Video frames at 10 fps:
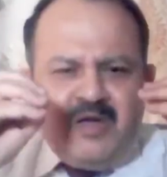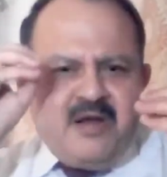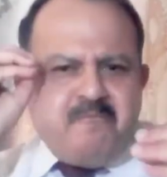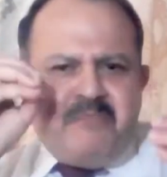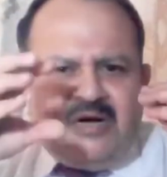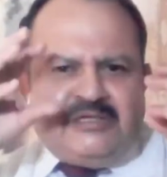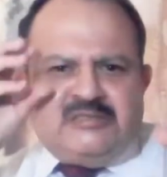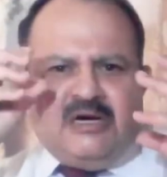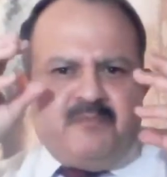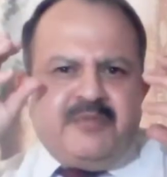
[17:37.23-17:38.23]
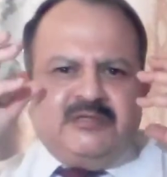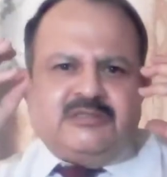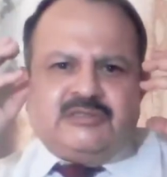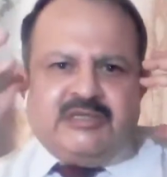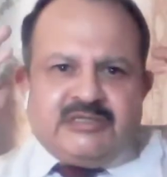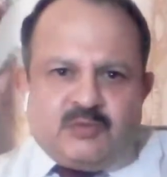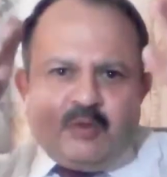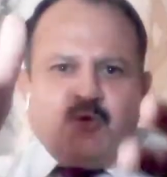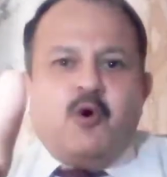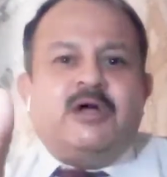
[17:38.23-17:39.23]
In bits and pieces, things
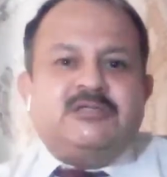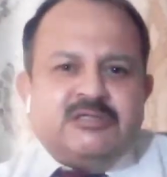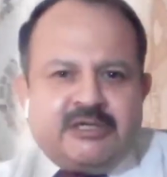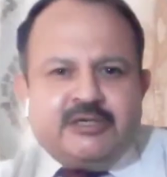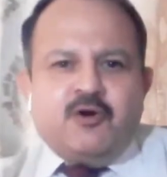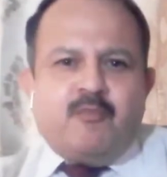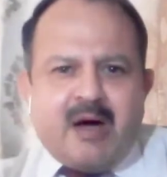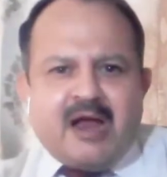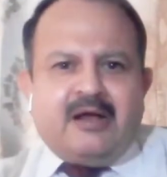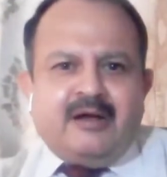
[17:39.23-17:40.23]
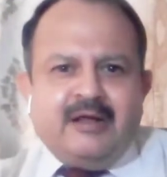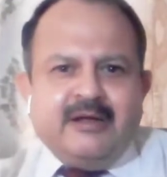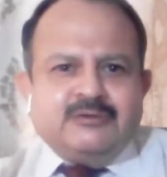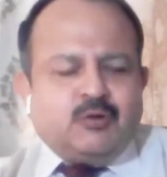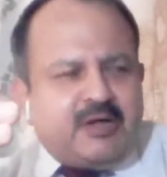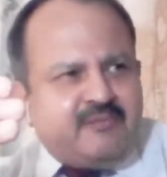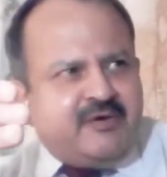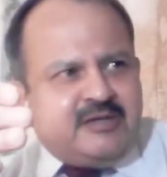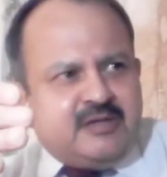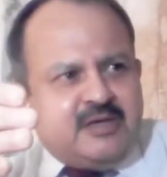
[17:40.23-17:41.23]
will go and sit in your mind, so that
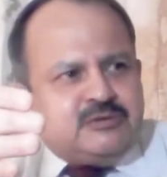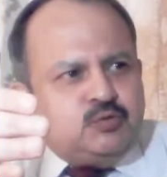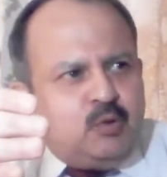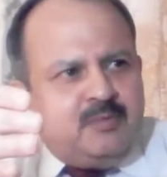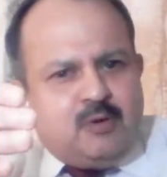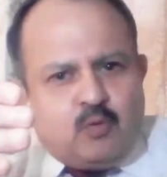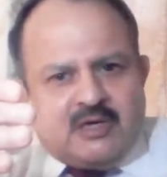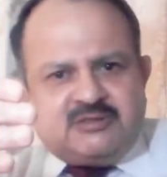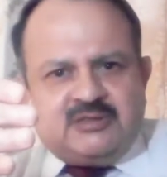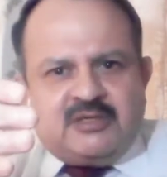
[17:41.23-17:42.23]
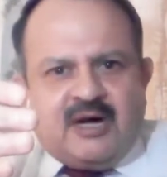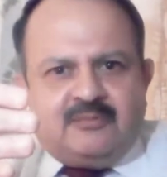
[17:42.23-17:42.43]
when a suitable question